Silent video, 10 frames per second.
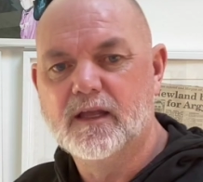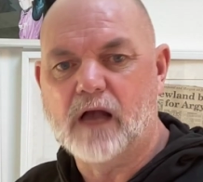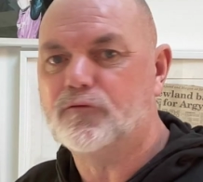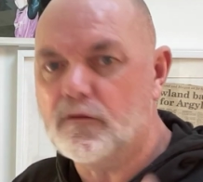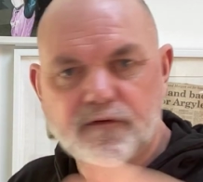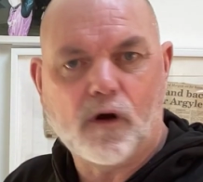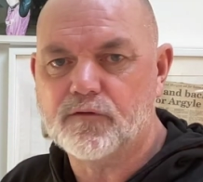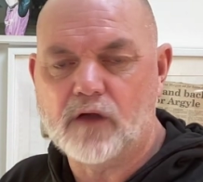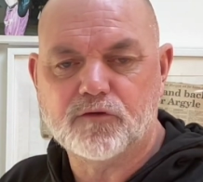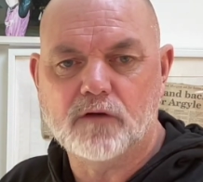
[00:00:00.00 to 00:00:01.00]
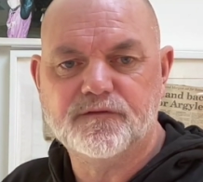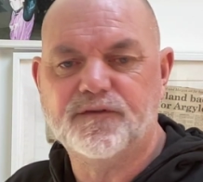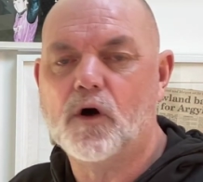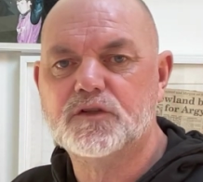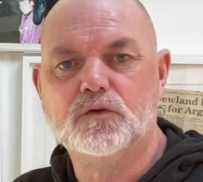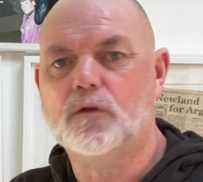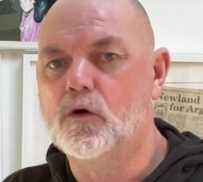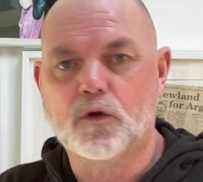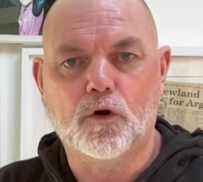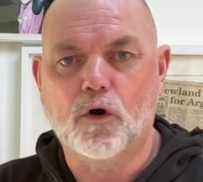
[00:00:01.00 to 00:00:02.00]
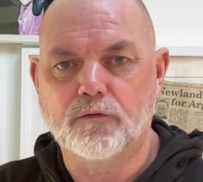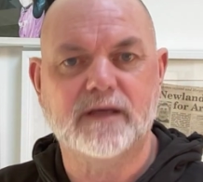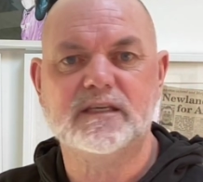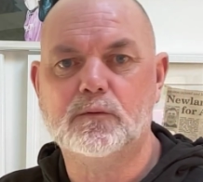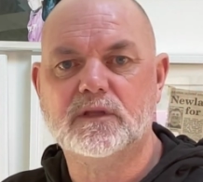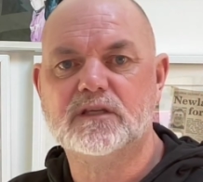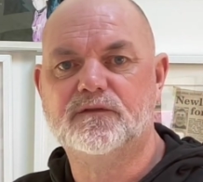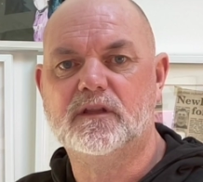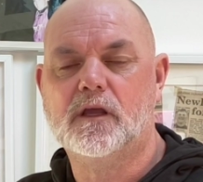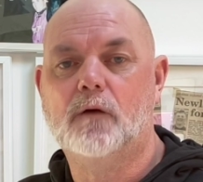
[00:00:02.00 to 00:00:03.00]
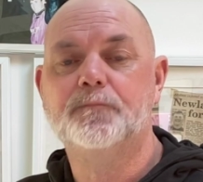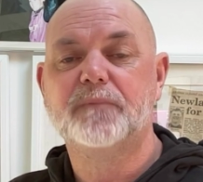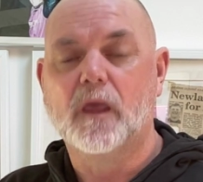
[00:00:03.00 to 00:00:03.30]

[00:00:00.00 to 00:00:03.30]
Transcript: I've gone far too long already with this video.